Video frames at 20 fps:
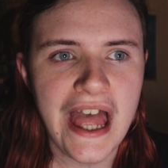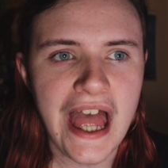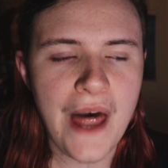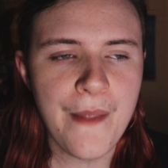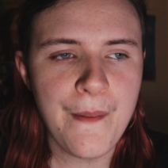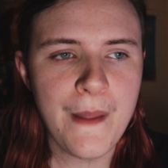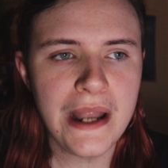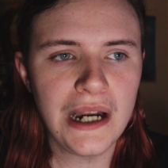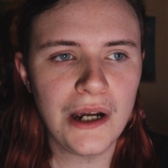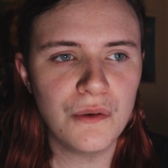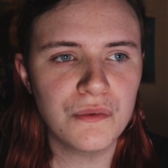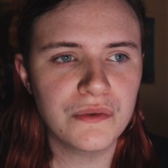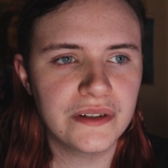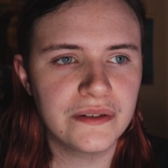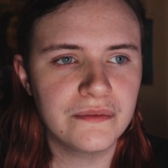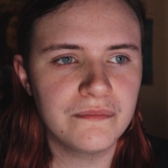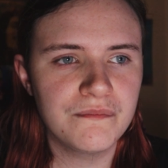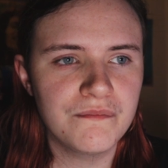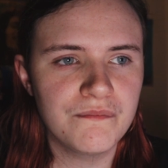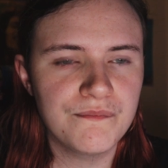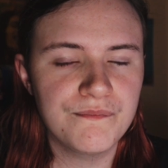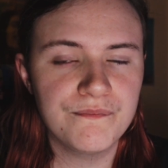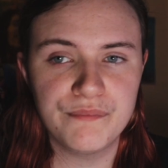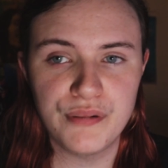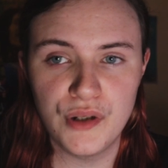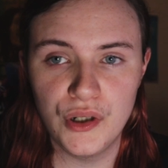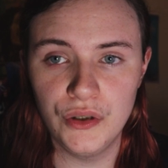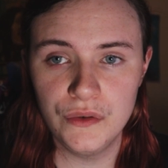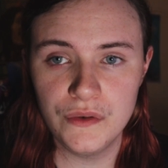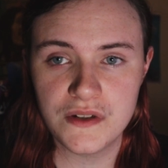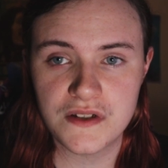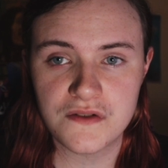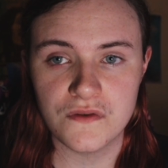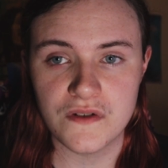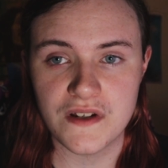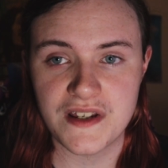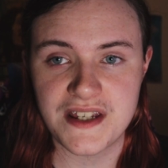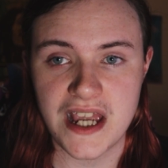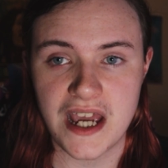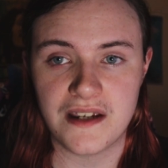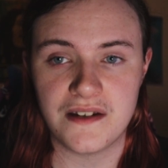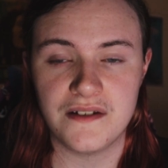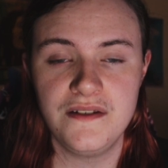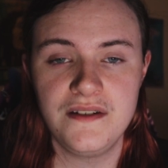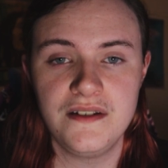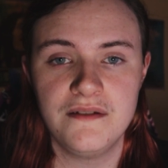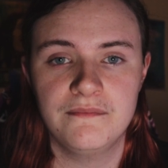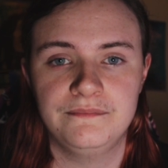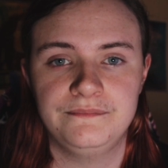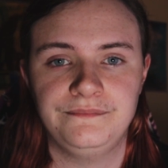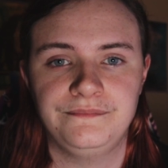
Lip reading: and then I'll pause for a second